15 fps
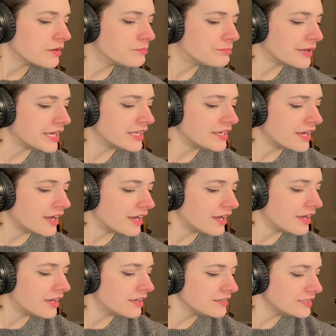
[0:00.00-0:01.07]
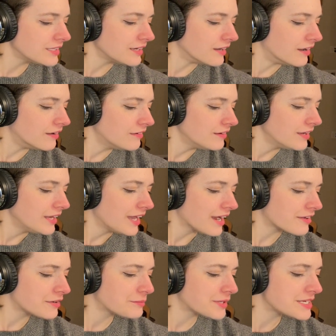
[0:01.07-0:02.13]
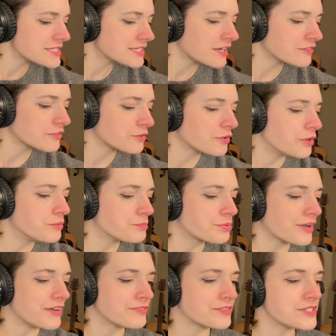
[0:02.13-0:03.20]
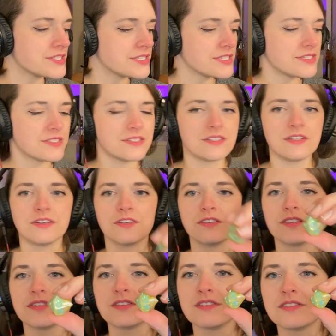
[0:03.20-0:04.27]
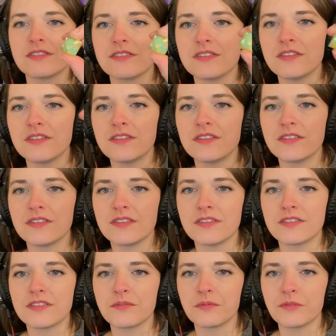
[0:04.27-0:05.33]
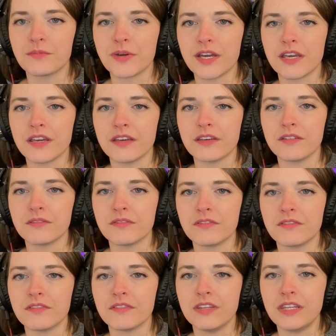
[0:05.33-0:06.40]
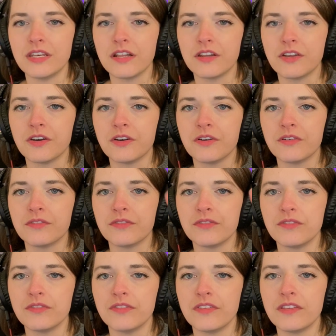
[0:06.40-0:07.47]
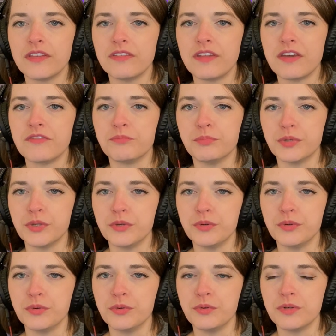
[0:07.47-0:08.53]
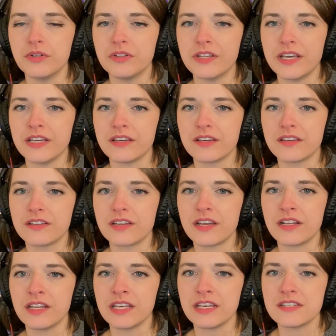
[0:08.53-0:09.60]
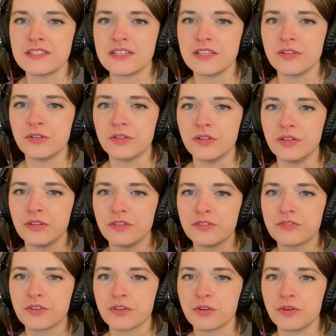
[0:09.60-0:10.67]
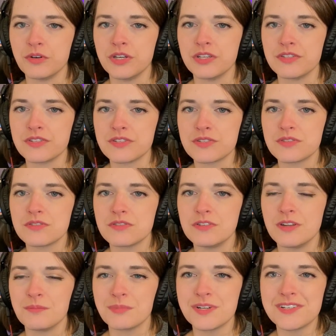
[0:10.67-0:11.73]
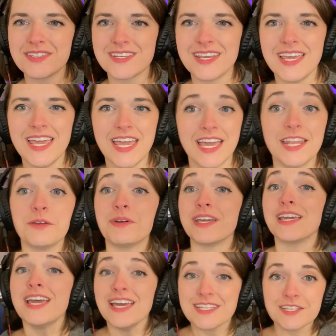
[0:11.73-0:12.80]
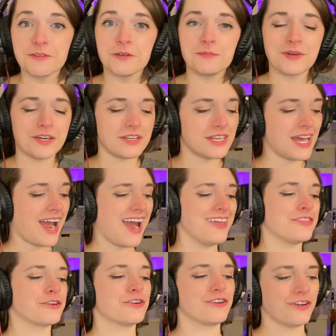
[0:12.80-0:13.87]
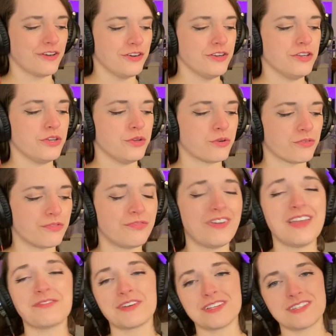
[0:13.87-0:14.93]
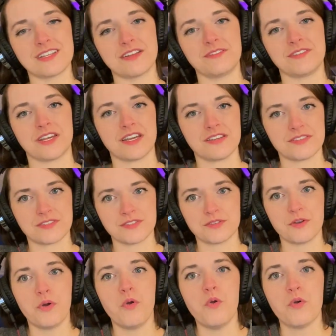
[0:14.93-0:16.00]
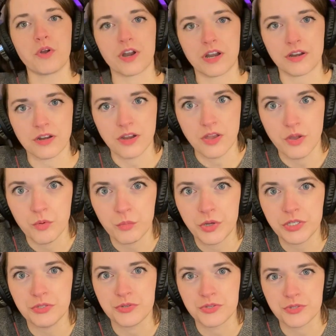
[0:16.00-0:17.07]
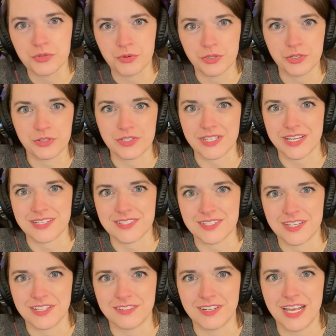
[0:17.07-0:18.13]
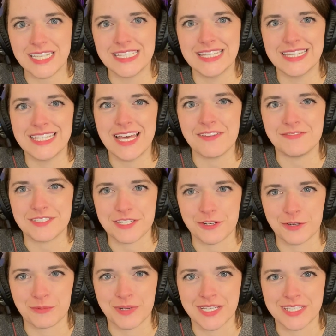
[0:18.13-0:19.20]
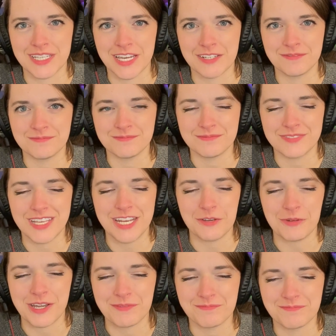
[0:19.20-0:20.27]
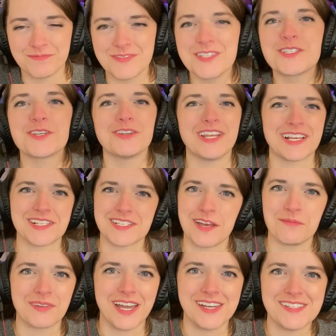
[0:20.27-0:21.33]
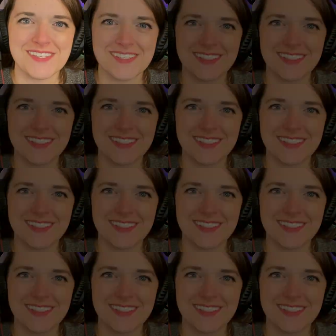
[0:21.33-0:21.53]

But, you know, everybody's got their own preferences. Here, this is some of my yellow. And they have blue, like kind of like a teal, turquoise numbers. Anyway, tell me about either your favorite set of dice or what you store your dice in. I'd love to hear about that. Anyway, till next time, guys.